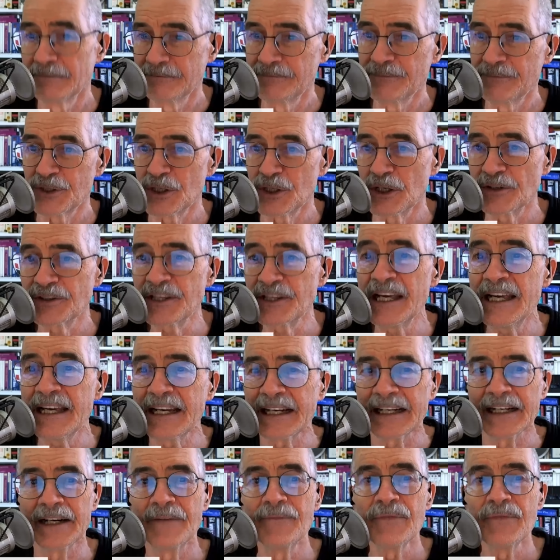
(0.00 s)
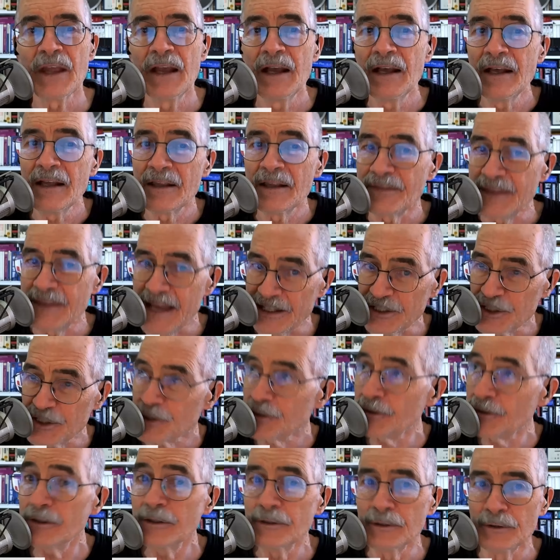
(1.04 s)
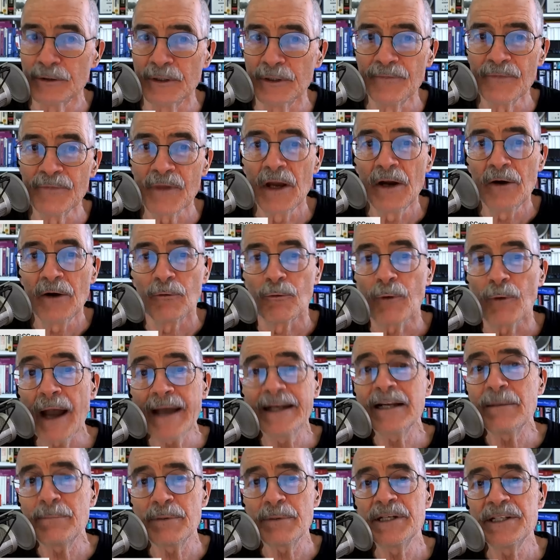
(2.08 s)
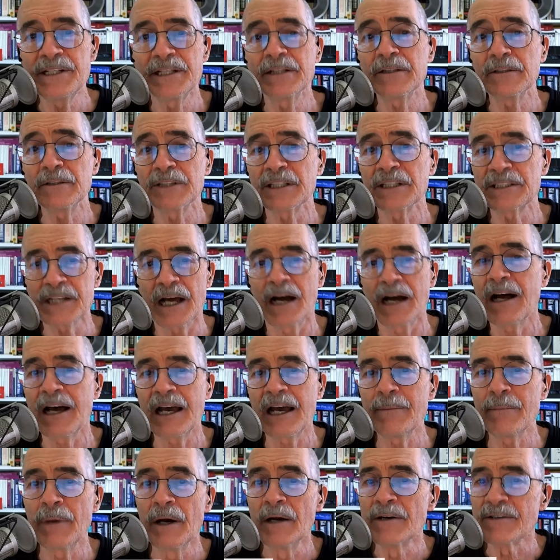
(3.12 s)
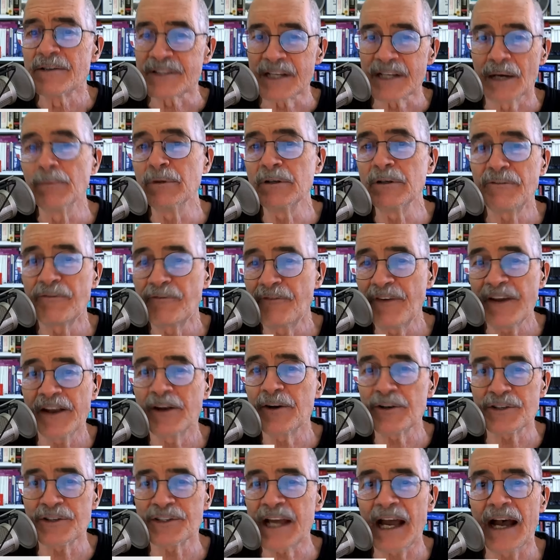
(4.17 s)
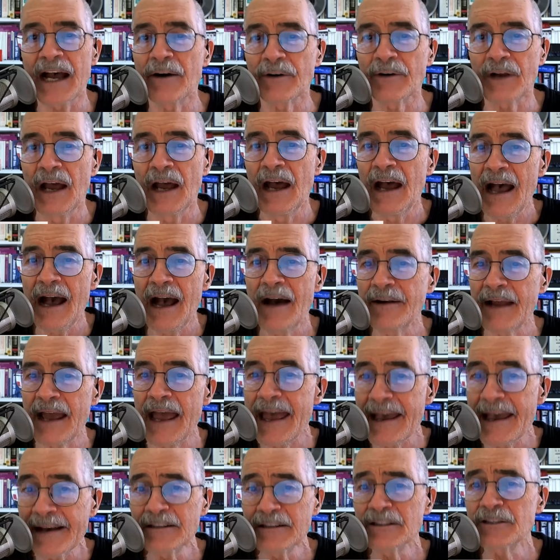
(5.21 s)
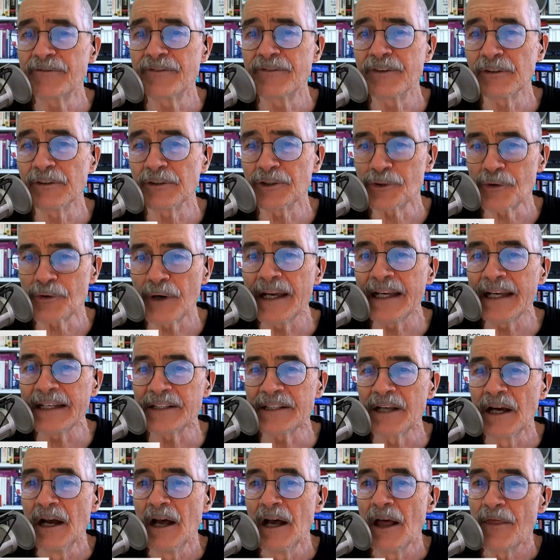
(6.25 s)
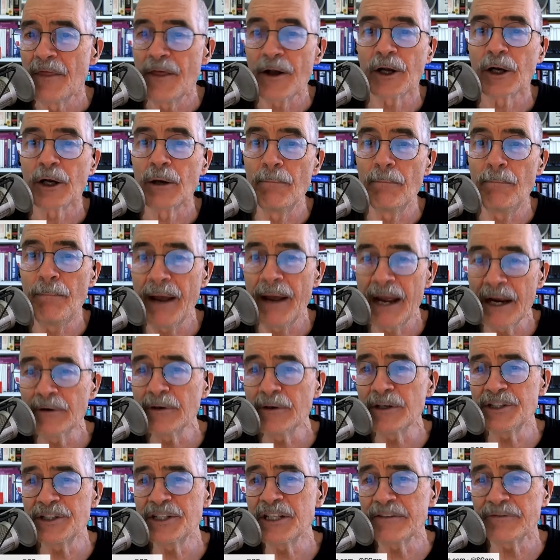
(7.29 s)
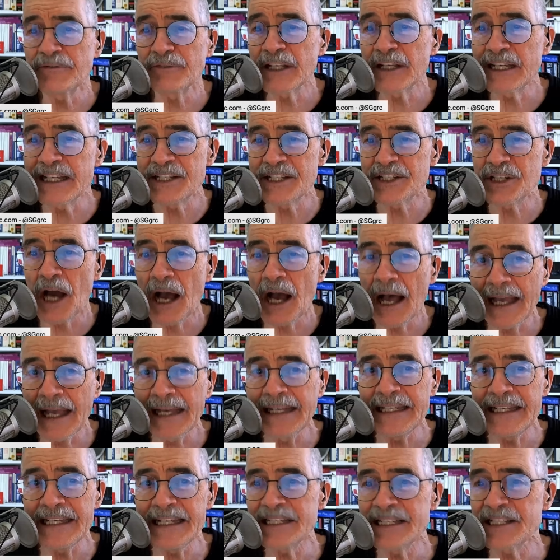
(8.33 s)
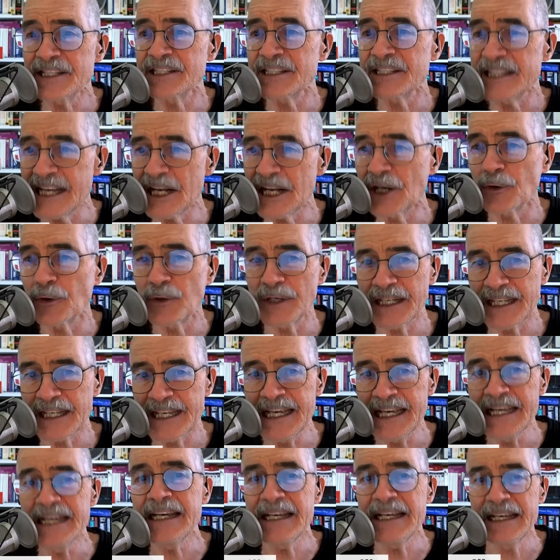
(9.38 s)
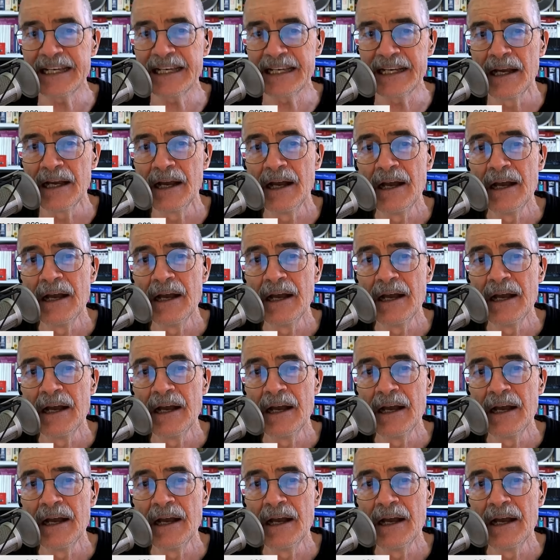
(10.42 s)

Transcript: Sure thing. That's true. Right up until the time someone figures out how to exfiltrate the comparatively tiny secret key